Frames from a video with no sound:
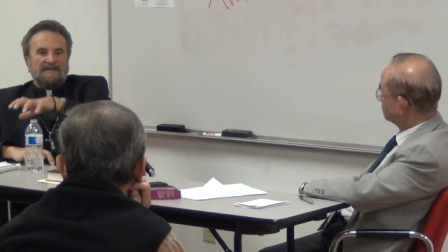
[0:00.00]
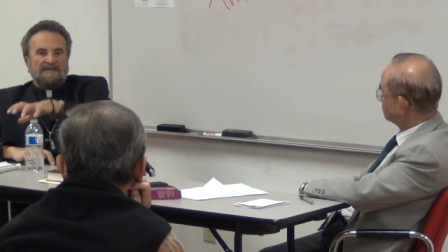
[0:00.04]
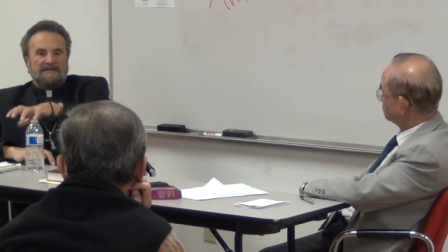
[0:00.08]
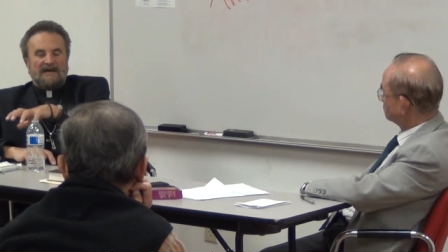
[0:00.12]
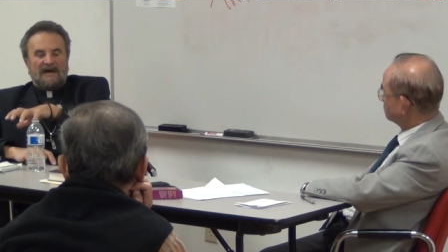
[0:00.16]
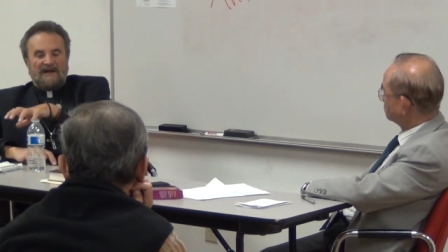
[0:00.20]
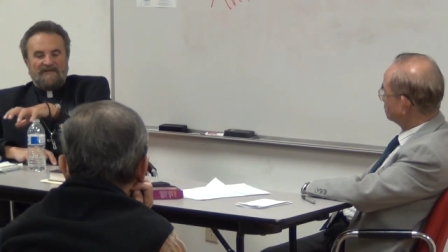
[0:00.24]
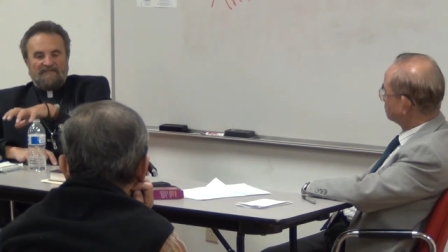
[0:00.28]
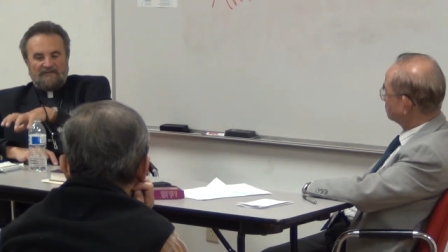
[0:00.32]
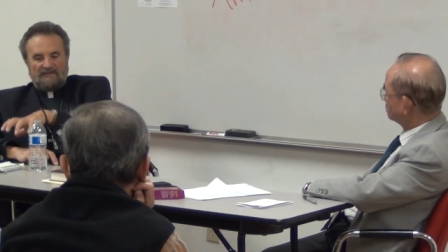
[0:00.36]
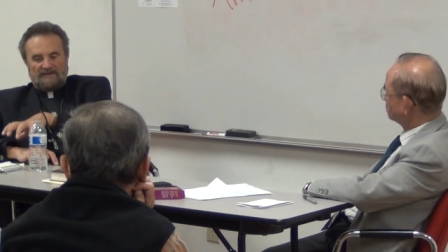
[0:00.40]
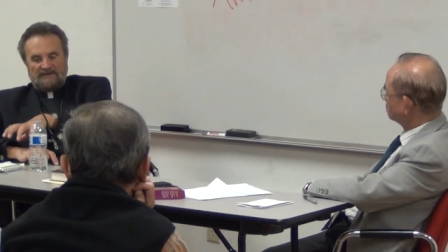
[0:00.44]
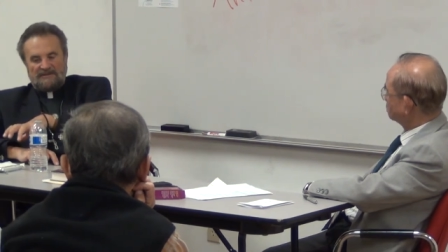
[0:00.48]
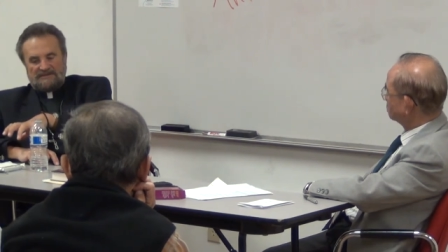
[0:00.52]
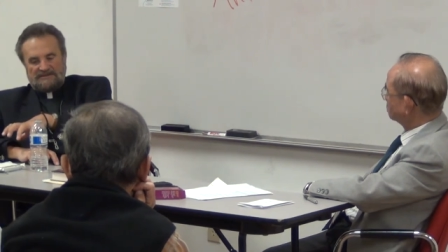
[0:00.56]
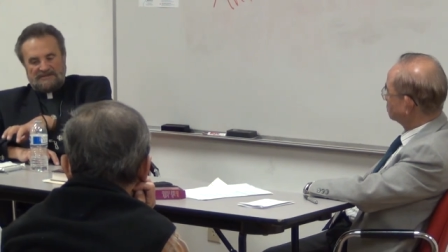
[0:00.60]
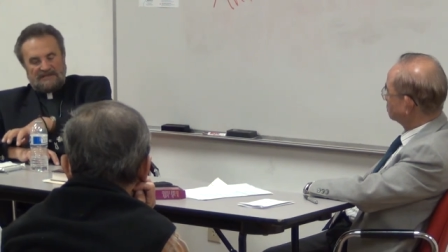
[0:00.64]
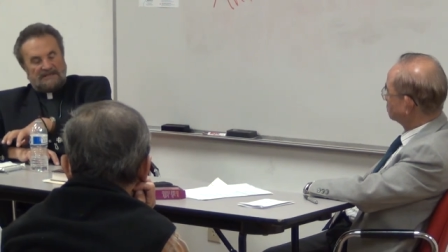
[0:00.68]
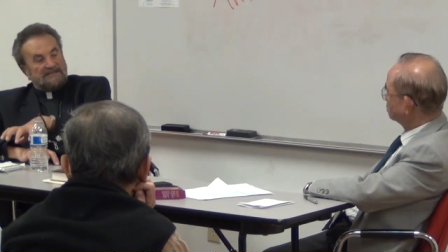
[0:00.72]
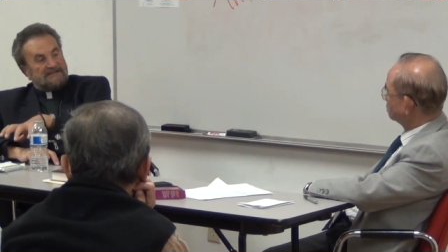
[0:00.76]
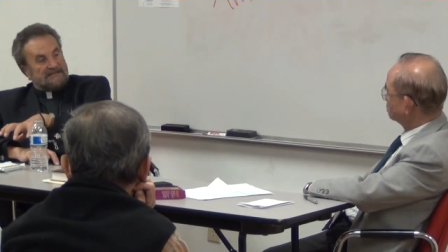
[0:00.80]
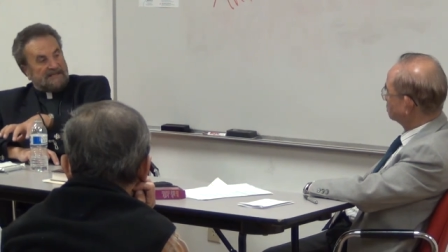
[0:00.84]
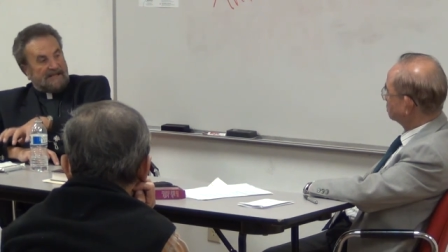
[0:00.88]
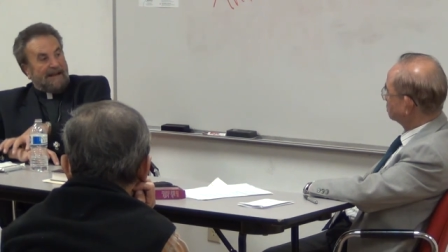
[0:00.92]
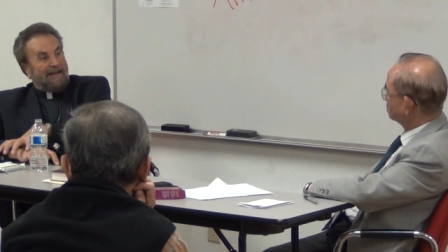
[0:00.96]
he die for the
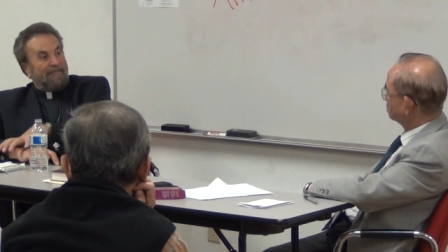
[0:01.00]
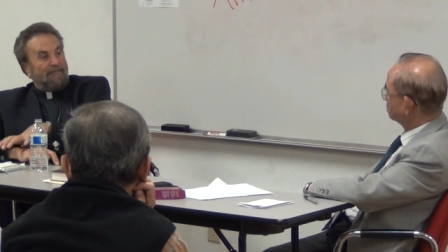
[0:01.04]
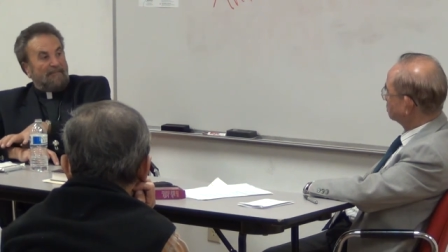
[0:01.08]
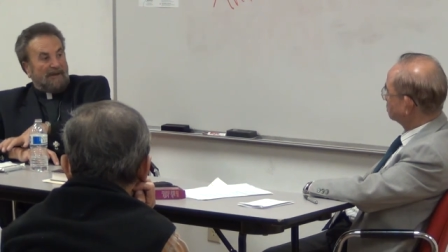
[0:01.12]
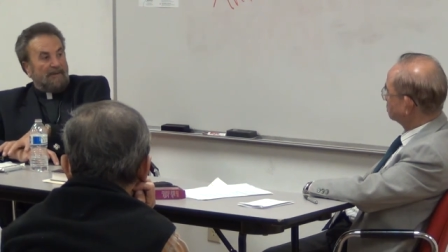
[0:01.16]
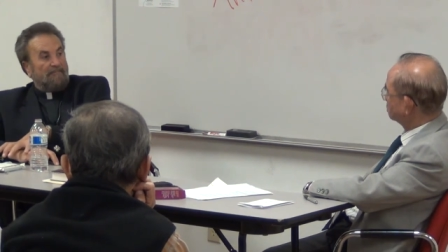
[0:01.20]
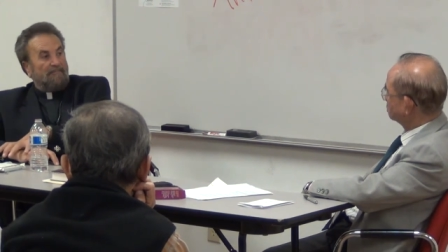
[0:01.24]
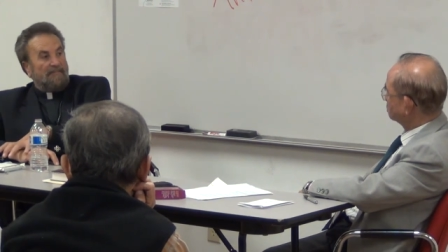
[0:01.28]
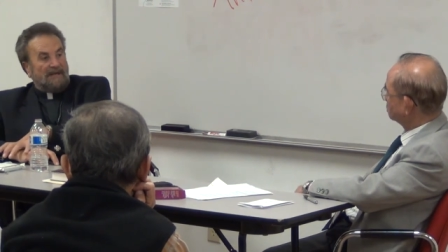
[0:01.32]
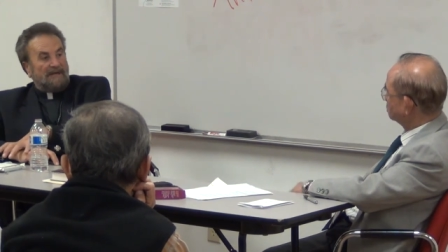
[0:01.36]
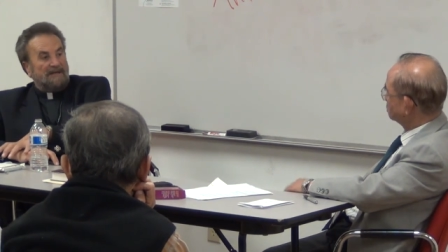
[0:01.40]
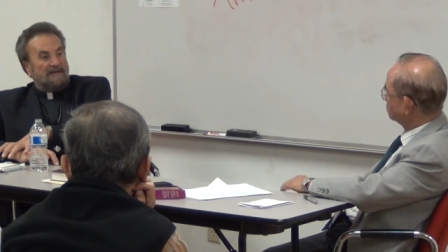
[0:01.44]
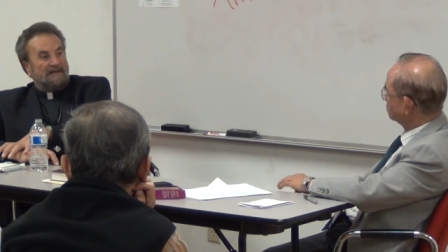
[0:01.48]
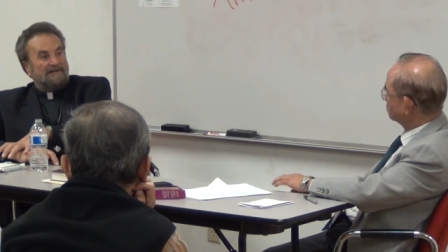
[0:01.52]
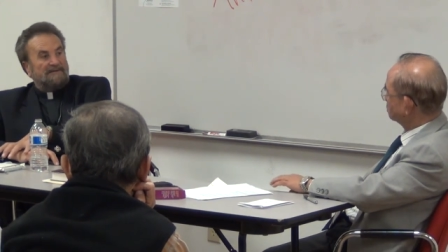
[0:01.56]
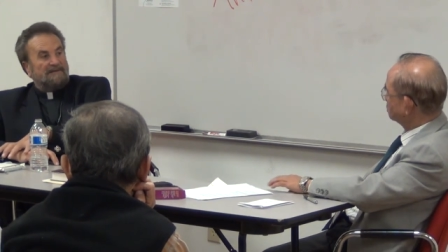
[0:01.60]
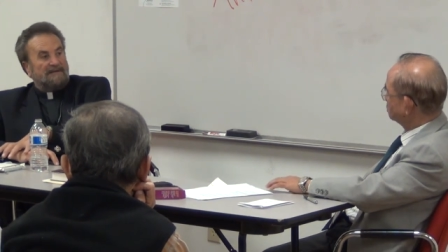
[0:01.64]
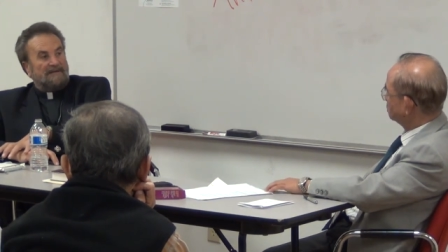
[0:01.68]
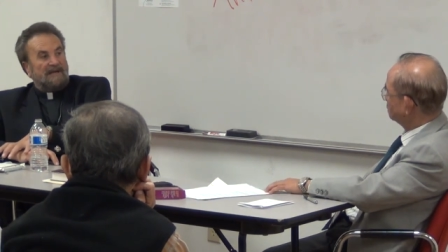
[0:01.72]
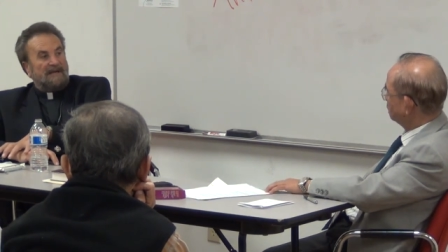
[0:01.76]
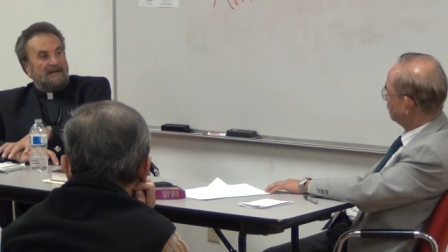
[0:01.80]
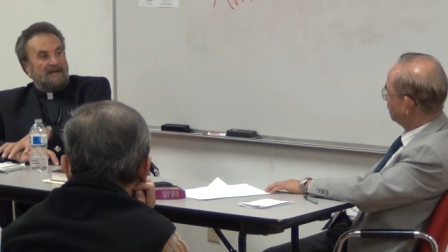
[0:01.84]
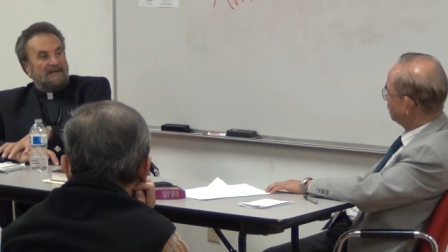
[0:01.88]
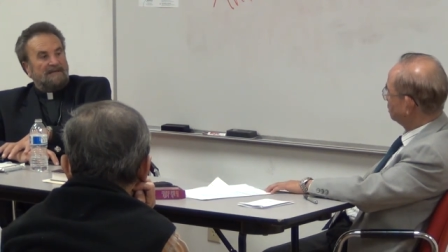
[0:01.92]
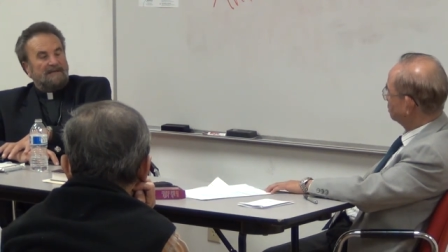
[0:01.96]
sins that I'm committing
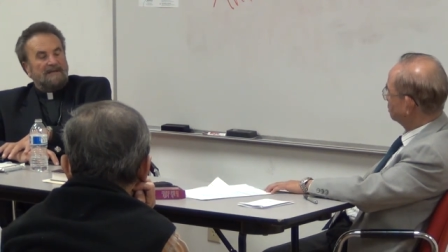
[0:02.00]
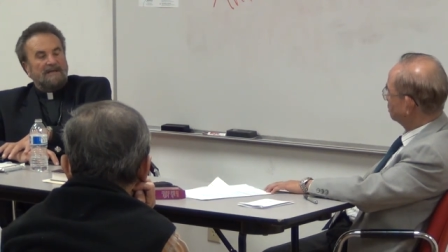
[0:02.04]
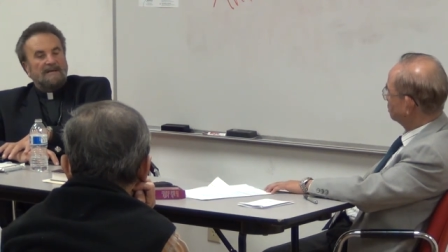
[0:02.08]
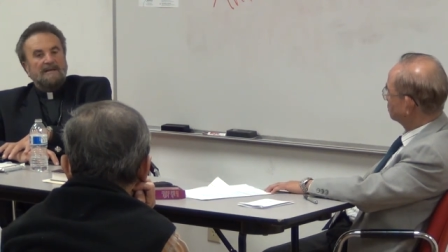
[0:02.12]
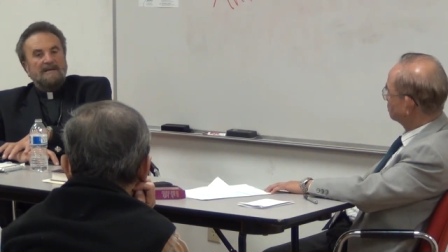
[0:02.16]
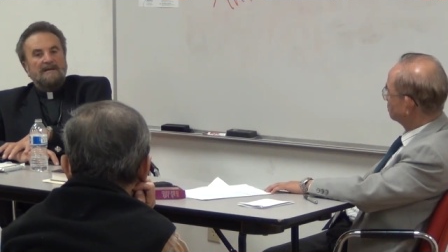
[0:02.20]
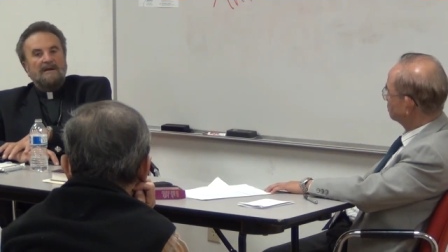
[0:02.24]
today?